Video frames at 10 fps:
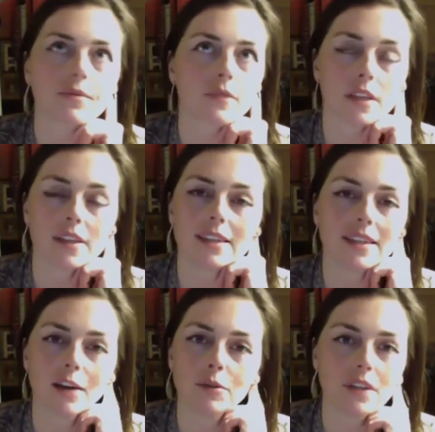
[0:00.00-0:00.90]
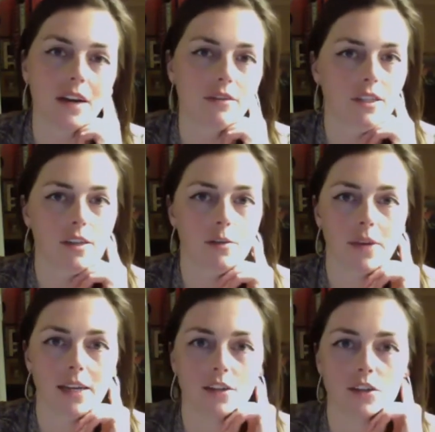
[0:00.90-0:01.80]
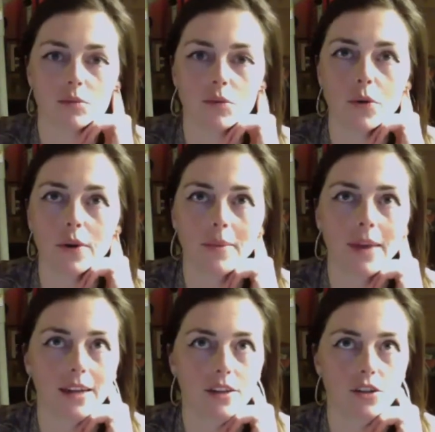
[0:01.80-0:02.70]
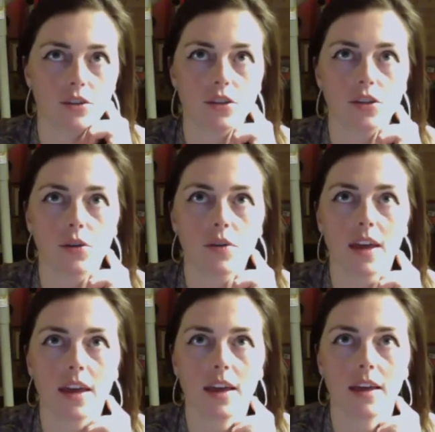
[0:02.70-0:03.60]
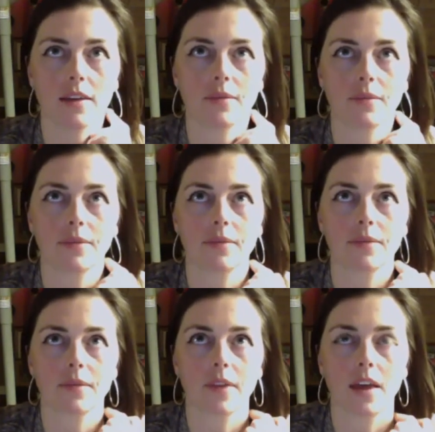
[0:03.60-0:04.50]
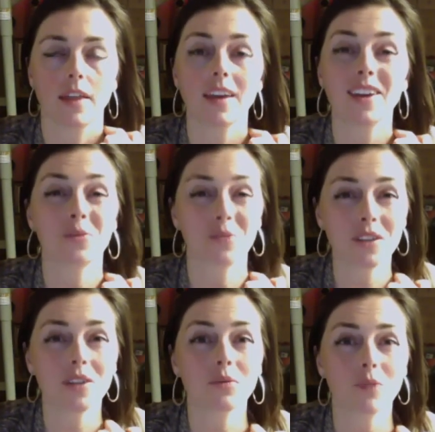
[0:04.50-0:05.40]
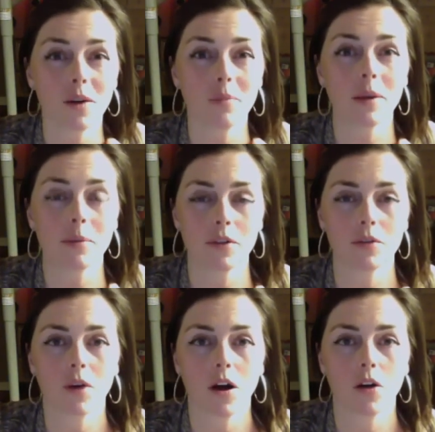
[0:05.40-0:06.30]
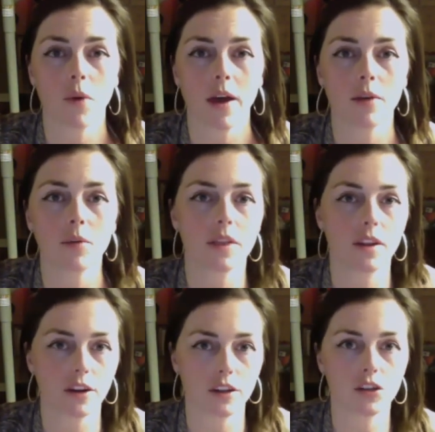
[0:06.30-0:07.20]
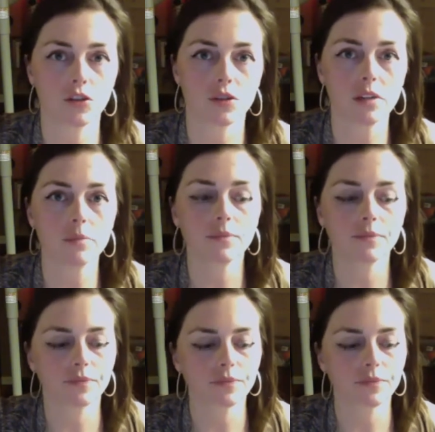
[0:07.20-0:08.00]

and this guy was obviously a manager, poor managers, you know, they can really rub people the wrong way when they're extreme.